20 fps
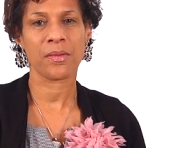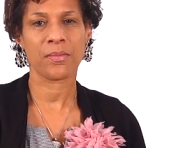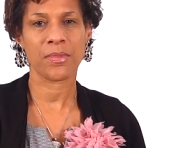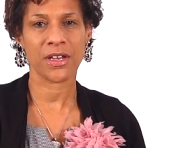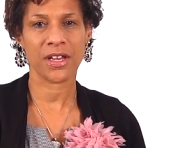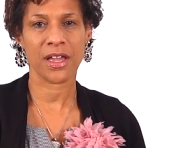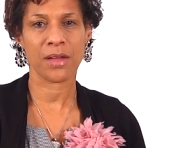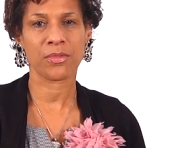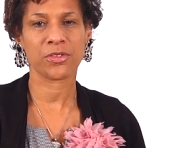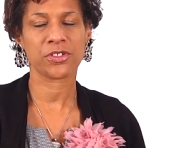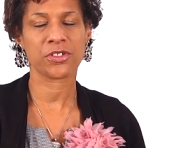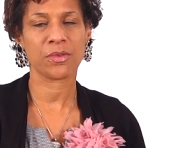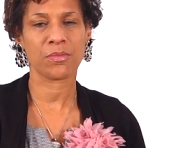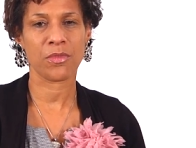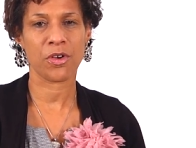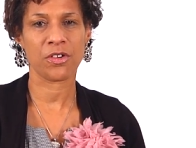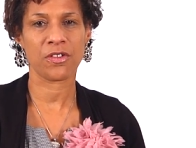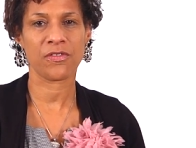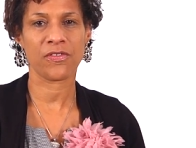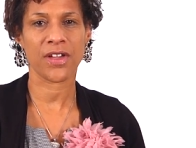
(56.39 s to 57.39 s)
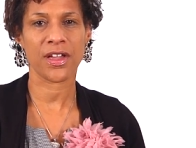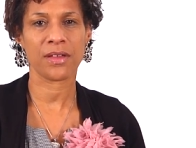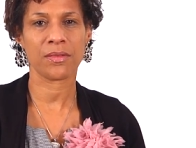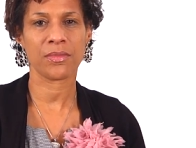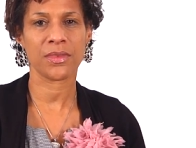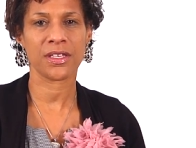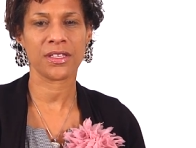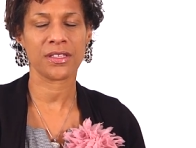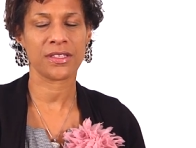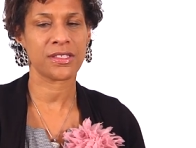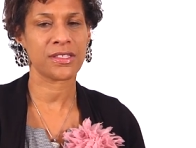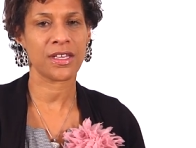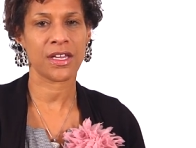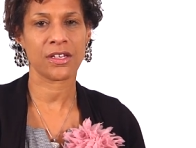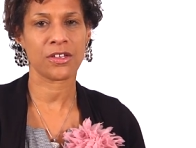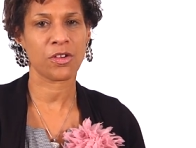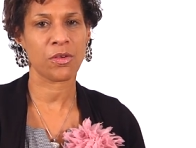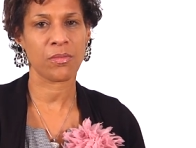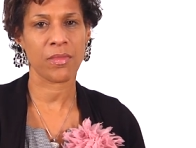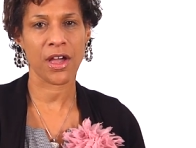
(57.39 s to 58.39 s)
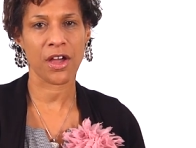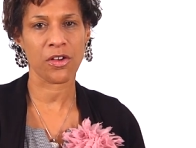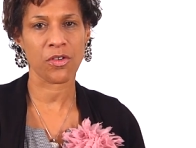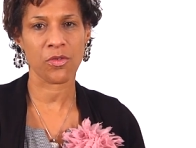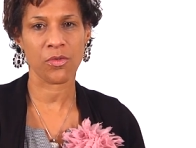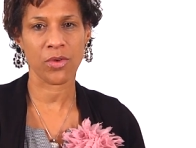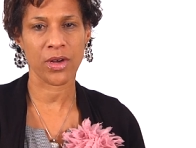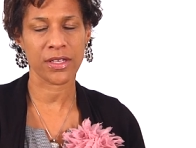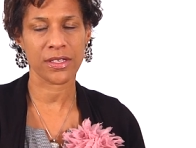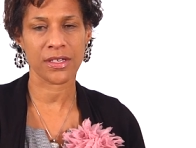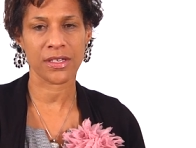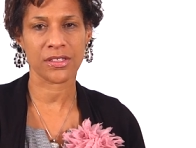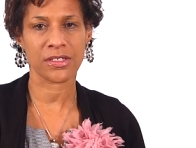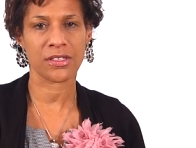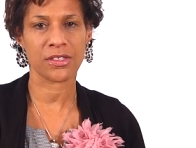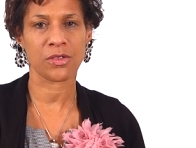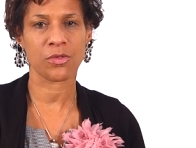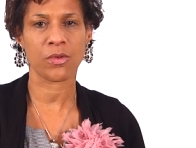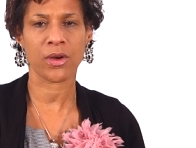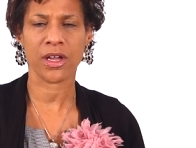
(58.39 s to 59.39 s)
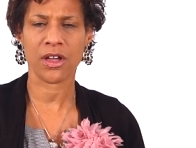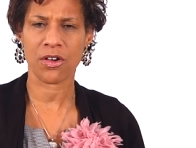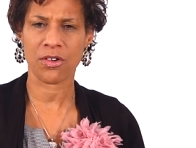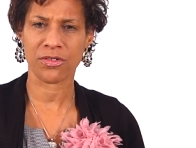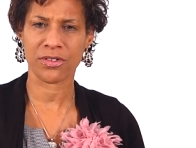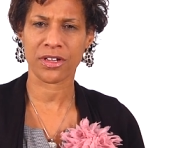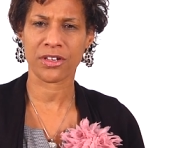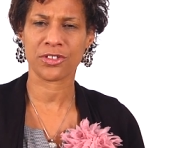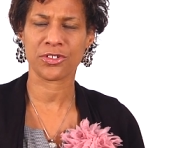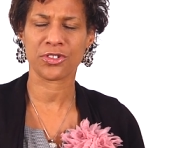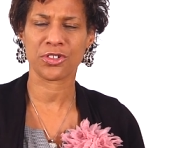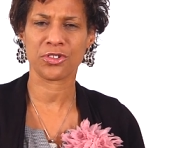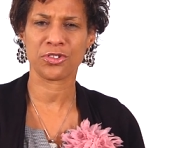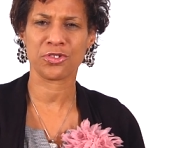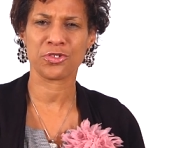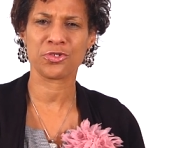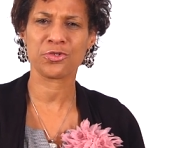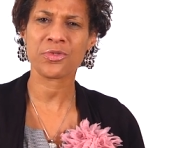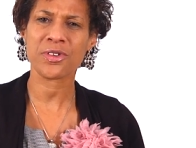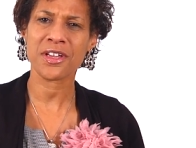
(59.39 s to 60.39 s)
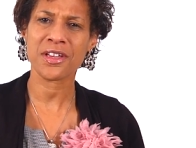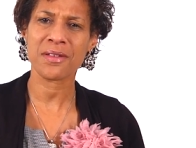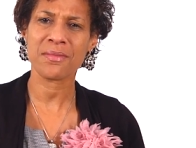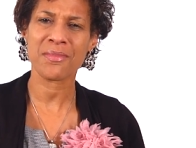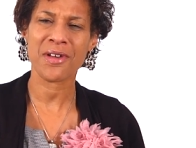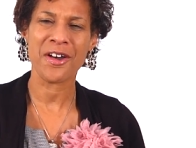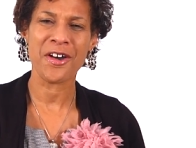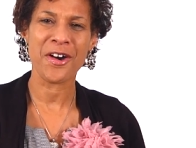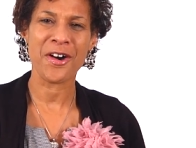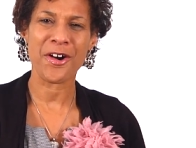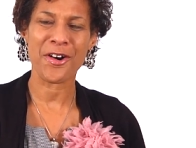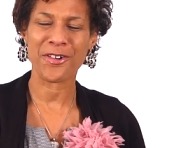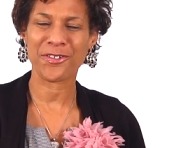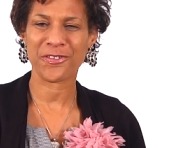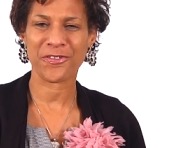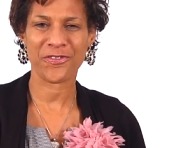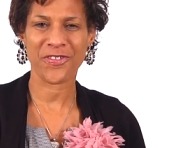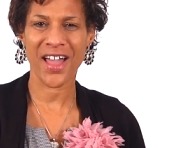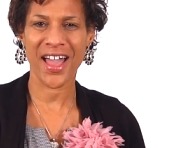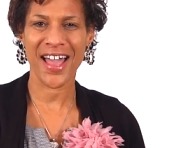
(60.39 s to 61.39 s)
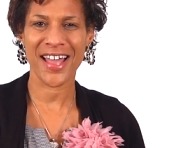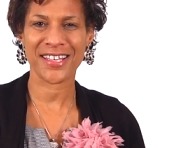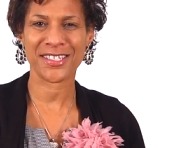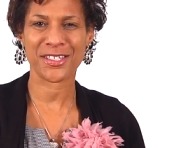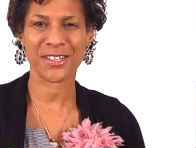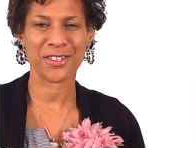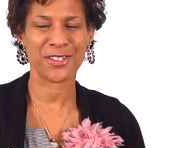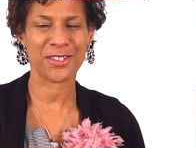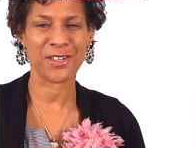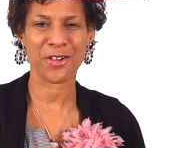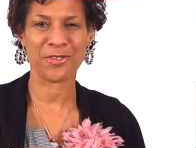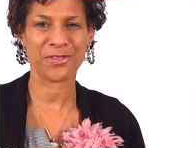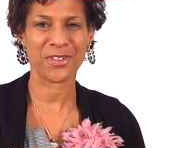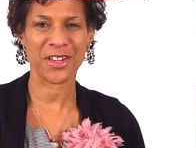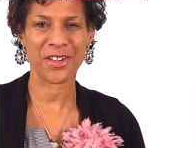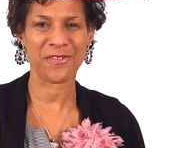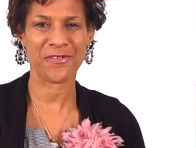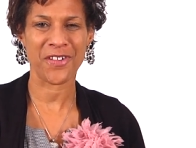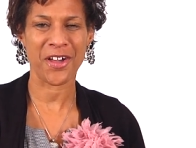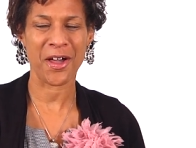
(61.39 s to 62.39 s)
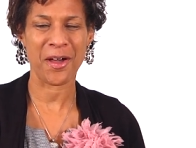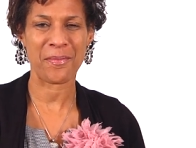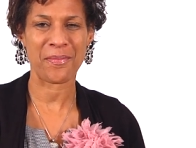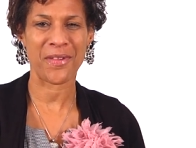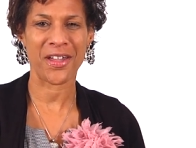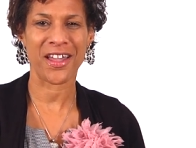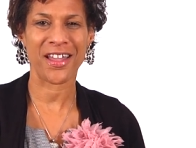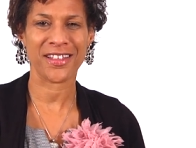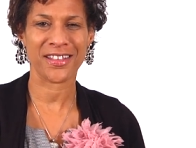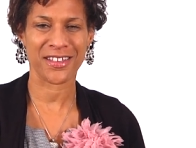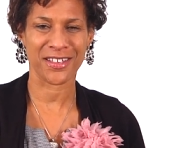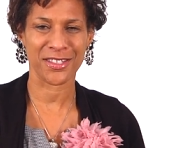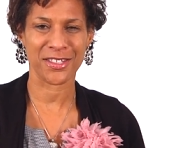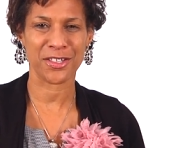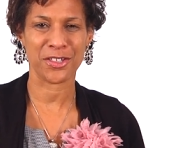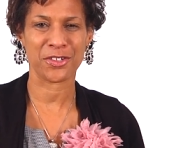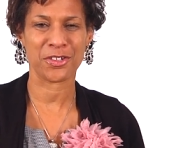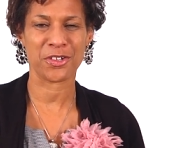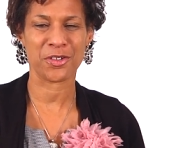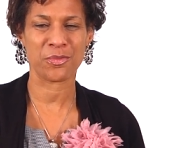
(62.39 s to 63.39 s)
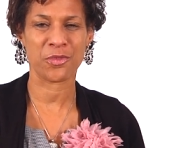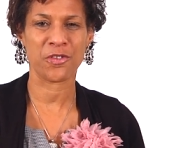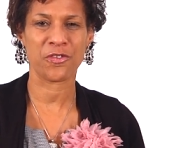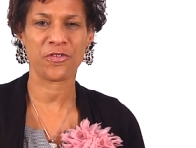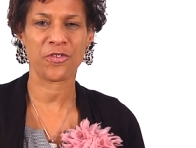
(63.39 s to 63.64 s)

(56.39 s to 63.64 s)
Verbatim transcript: been able to motivate me that no matter what gets in the way, hold on to your dream, hold fast, don't give up, and continue to move